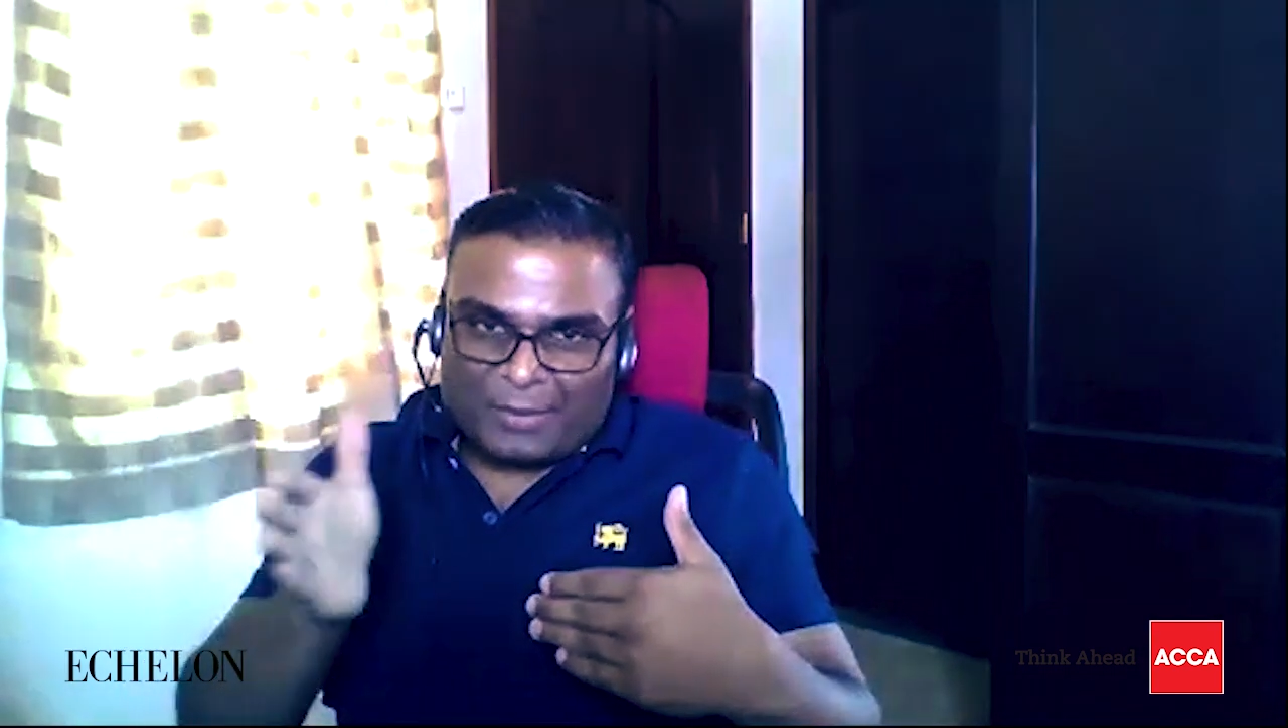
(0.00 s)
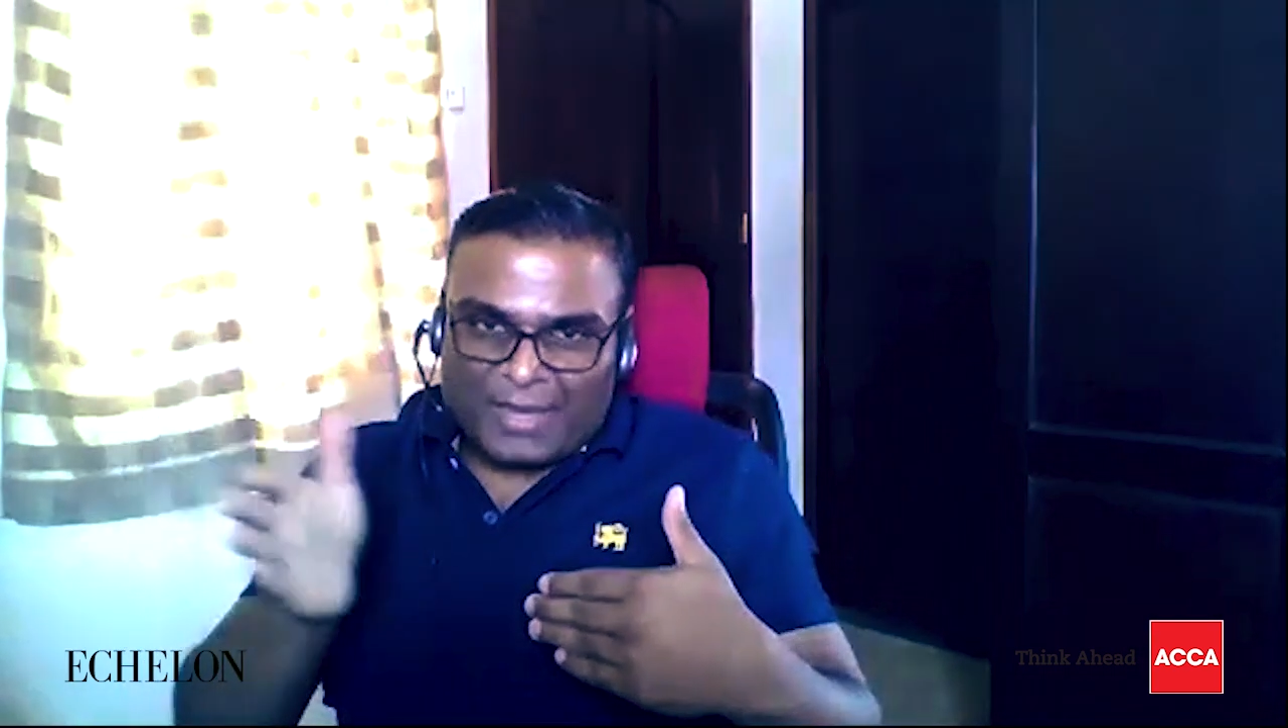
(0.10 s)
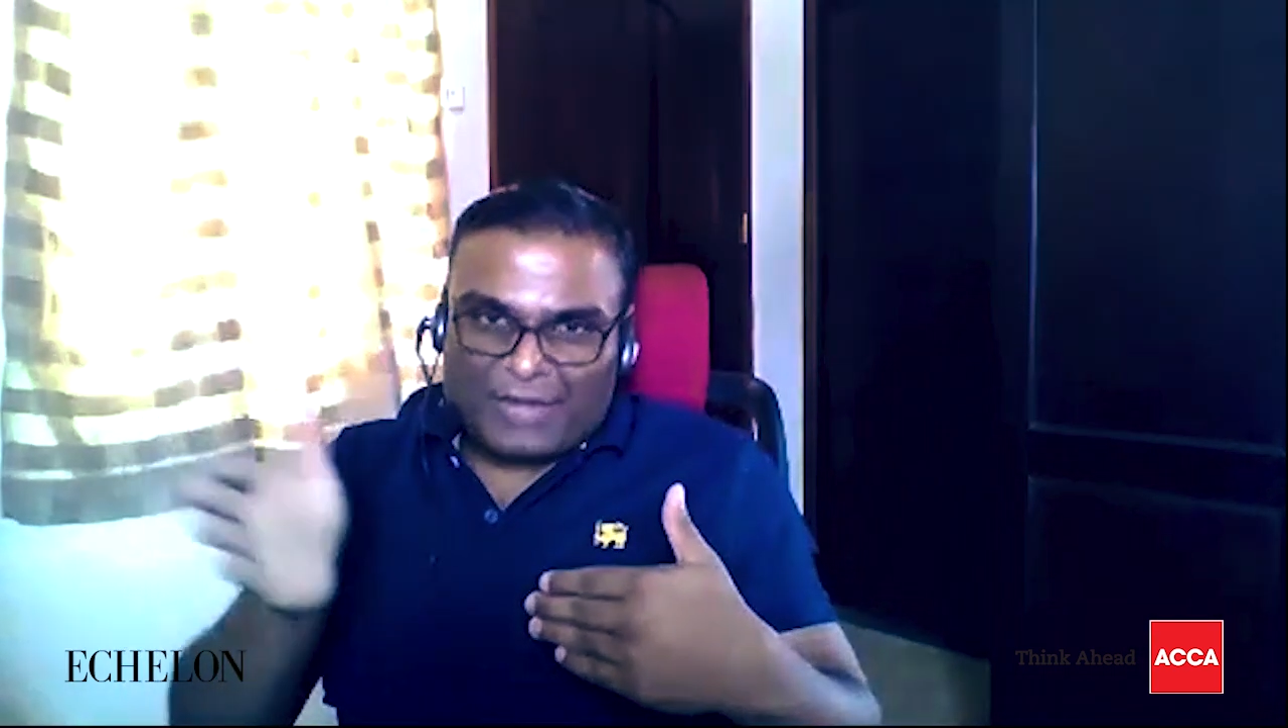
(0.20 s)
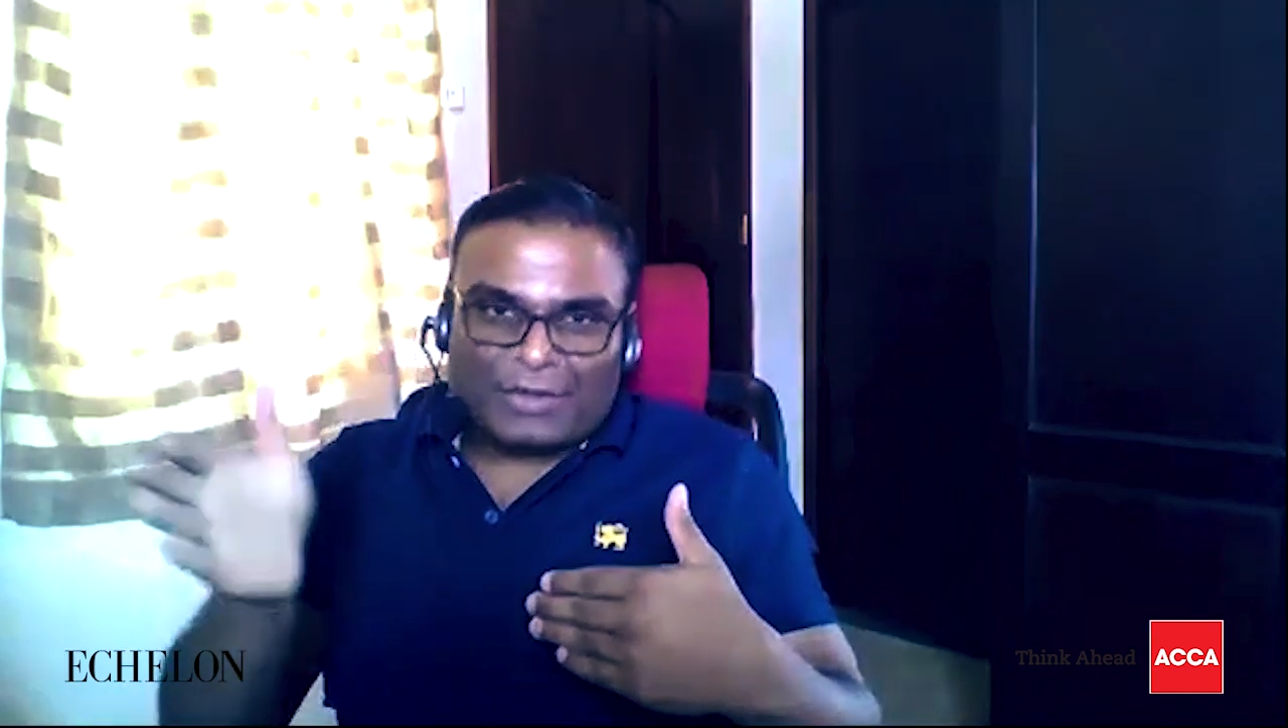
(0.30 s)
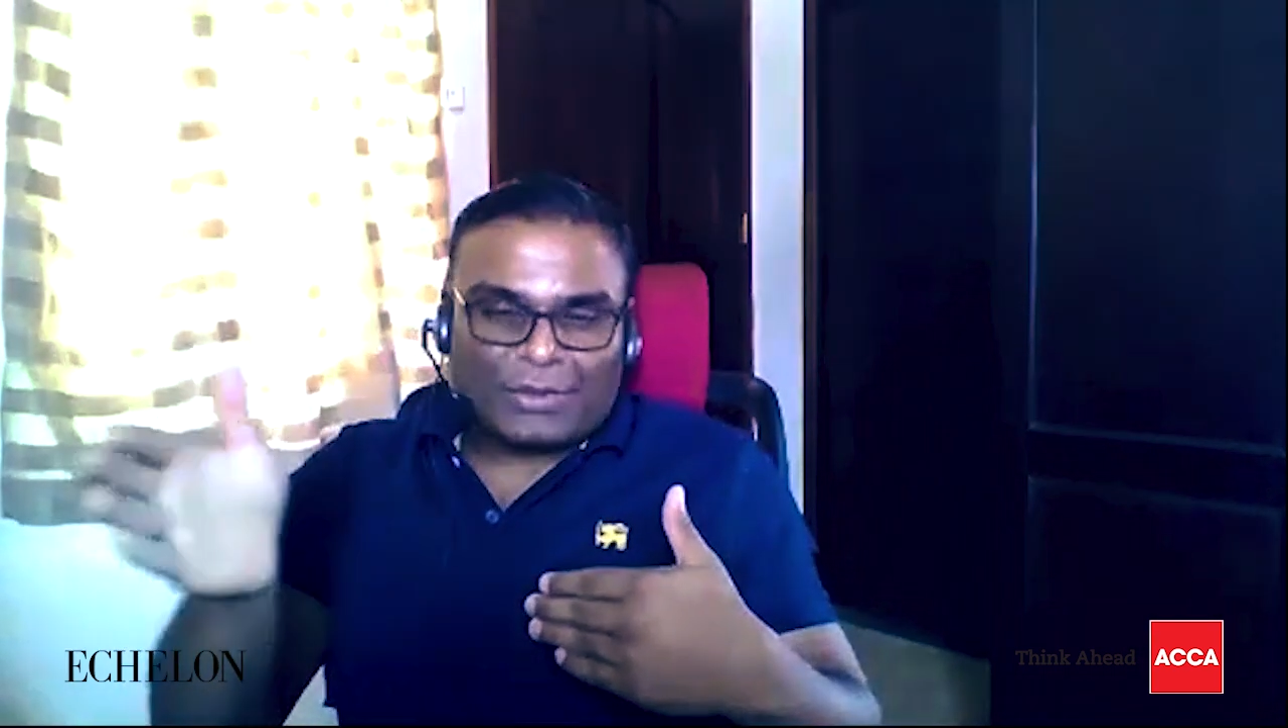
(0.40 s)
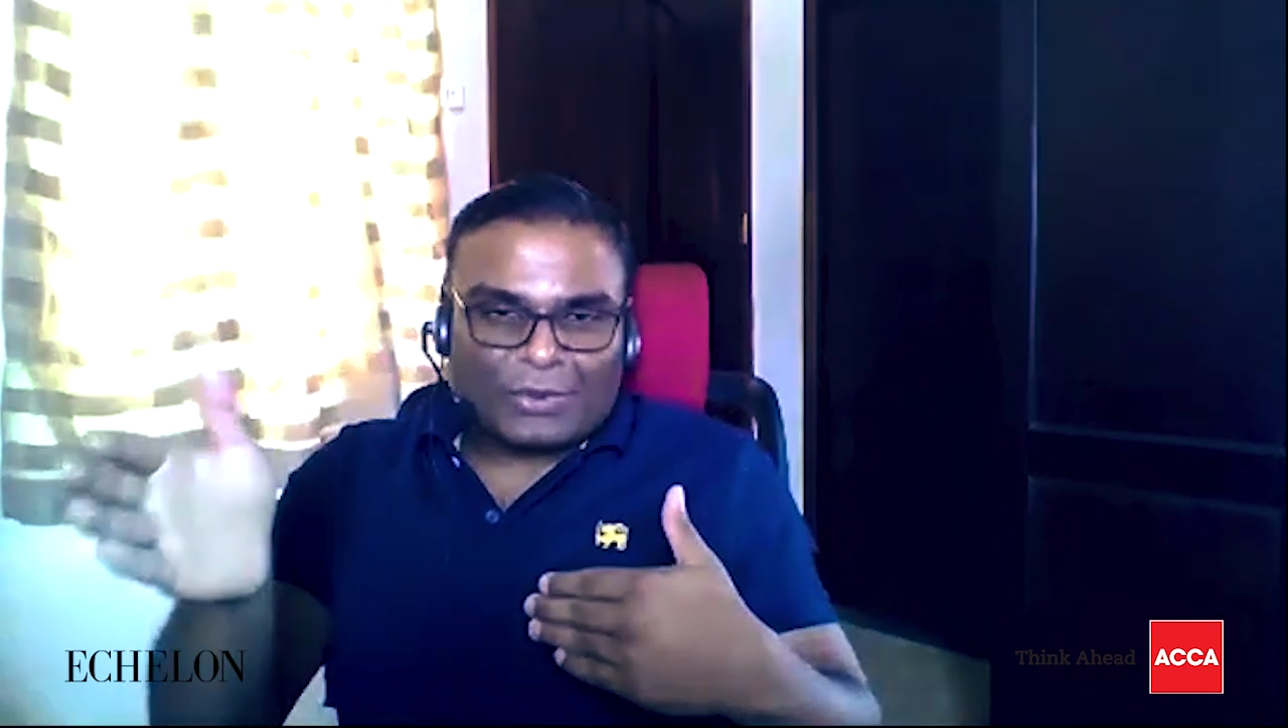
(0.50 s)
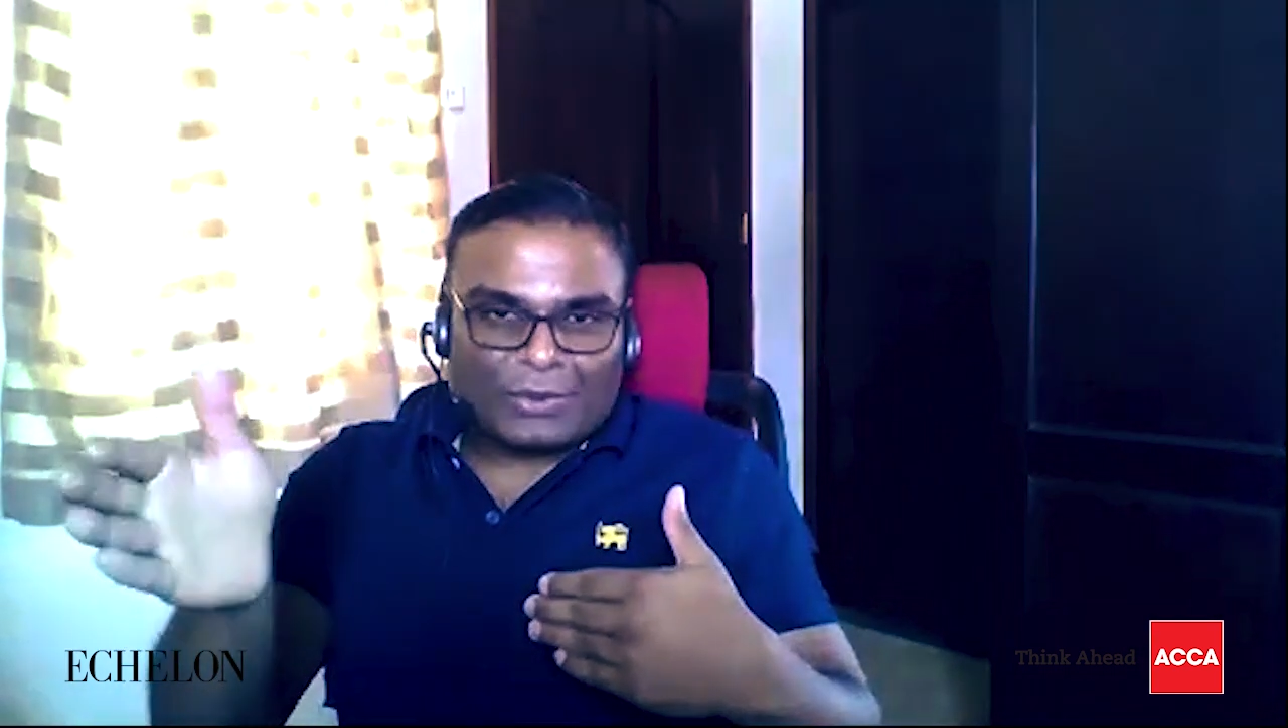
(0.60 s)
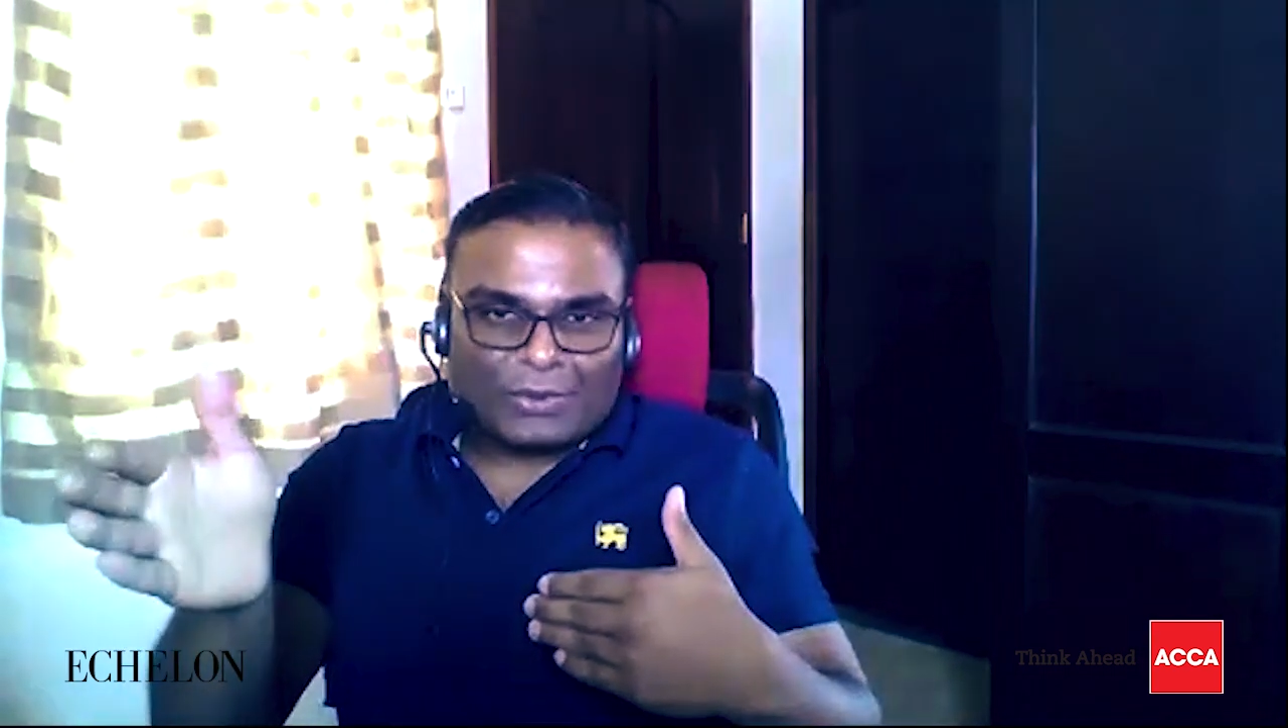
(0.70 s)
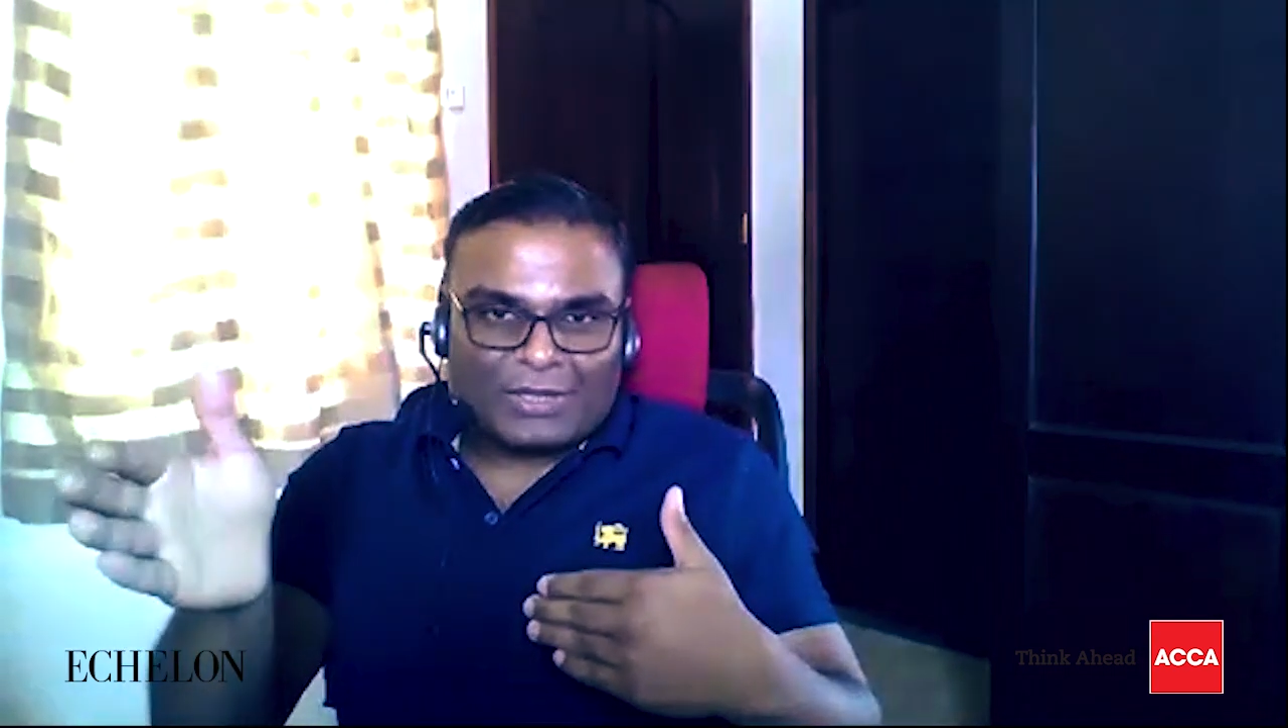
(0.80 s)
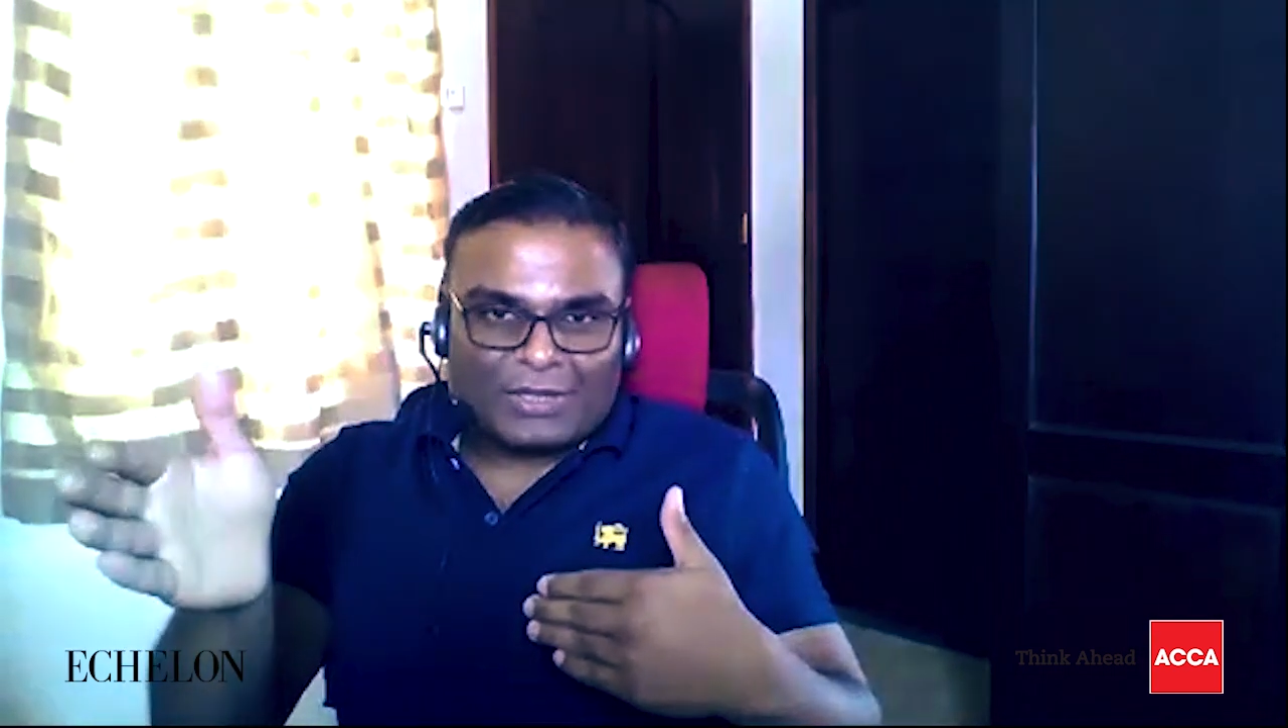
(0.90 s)
a bend on the
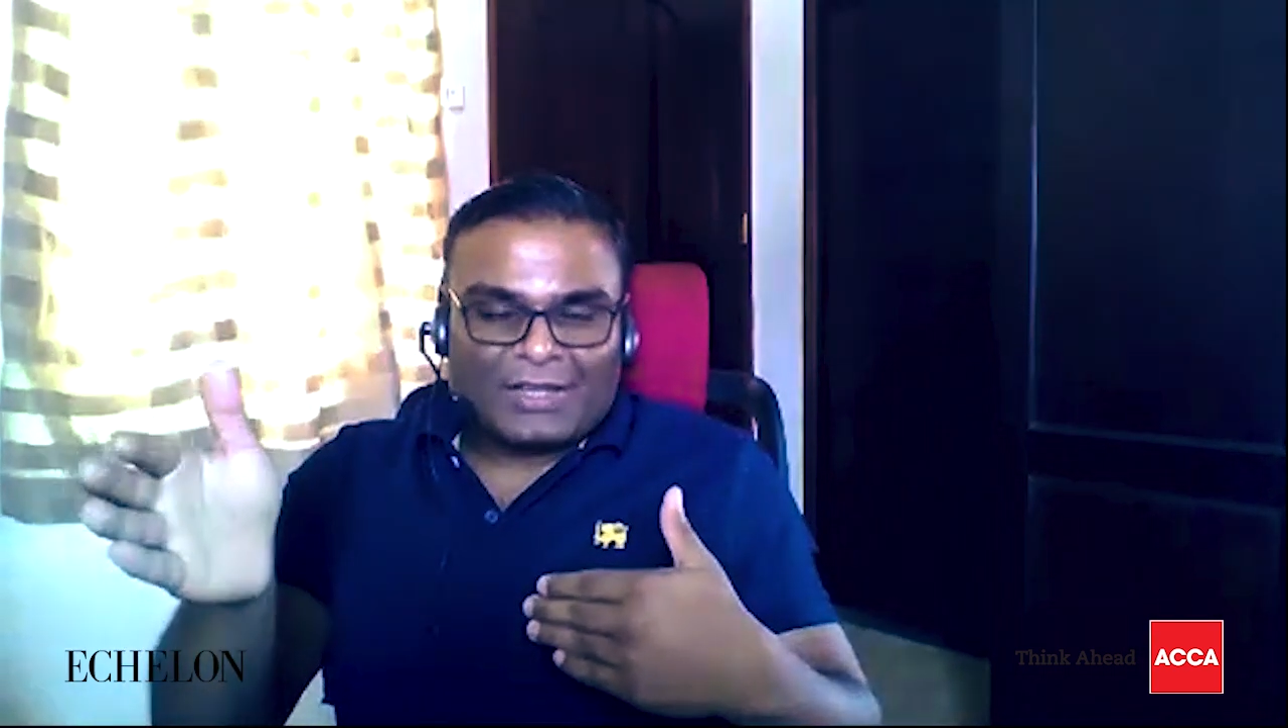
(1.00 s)
road,